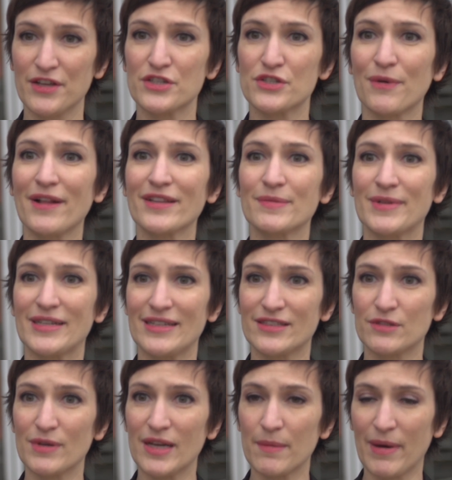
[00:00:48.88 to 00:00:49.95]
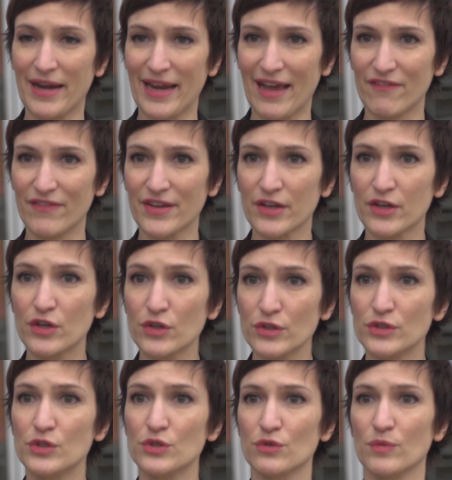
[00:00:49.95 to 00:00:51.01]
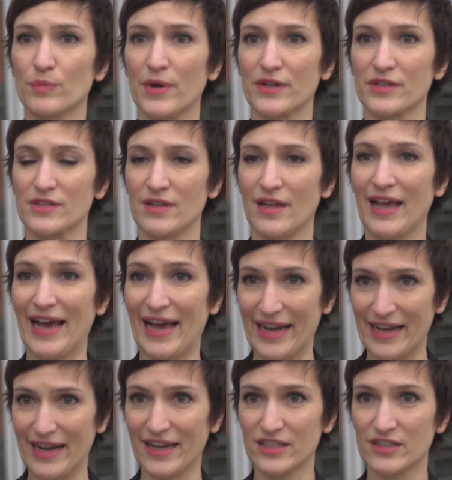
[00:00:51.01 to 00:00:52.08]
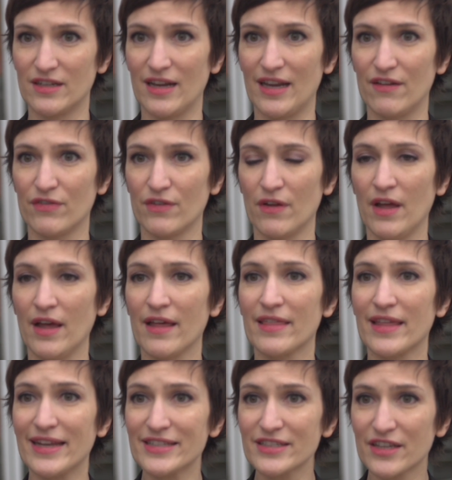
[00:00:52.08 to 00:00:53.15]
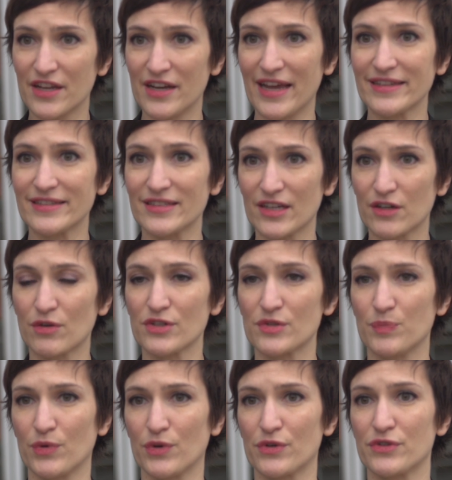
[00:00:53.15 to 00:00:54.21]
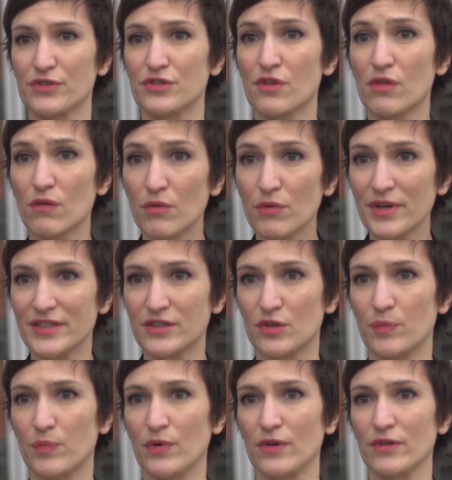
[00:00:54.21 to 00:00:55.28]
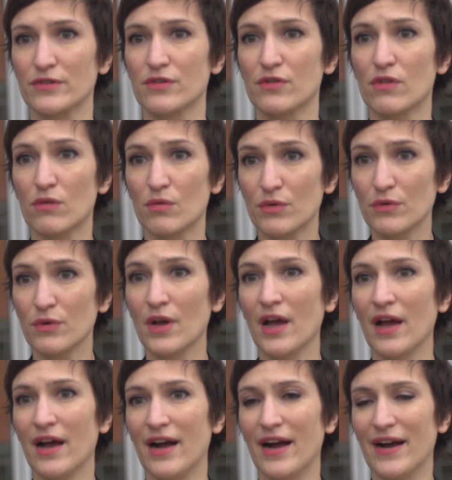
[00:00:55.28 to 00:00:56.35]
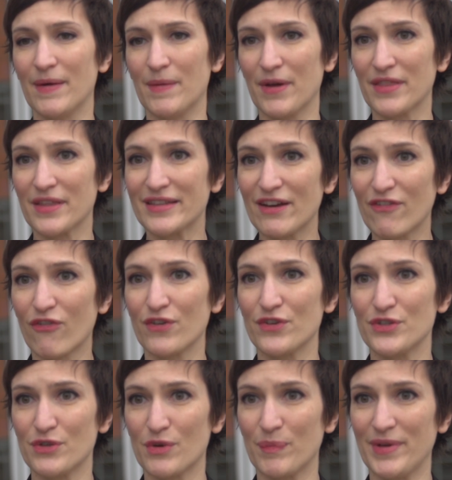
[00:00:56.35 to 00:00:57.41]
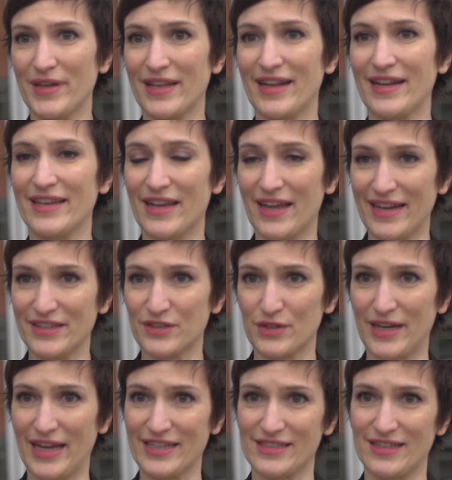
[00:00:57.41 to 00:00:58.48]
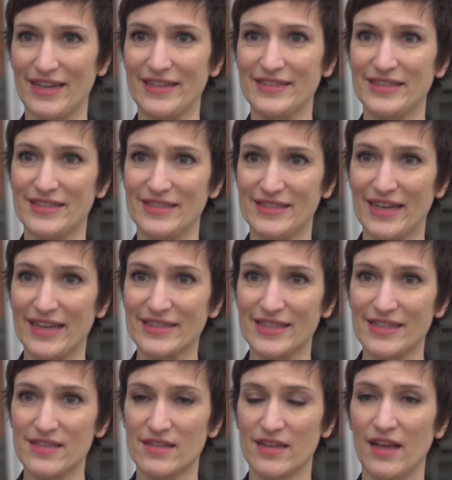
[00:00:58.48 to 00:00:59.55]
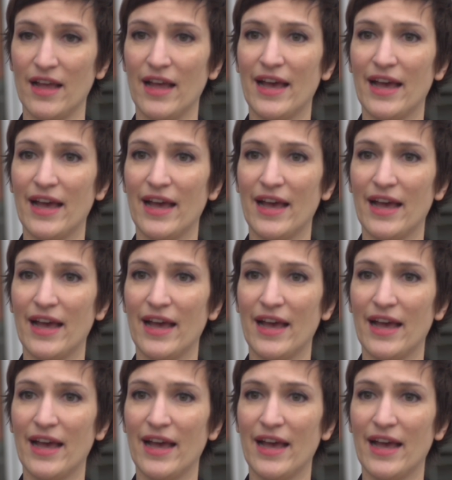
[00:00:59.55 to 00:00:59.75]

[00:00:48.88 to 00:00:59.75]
So ultimately, it's really about having a good toolbox at national level that is connected across borders through Interpol, through uh, the different European and, and, international entities that exist,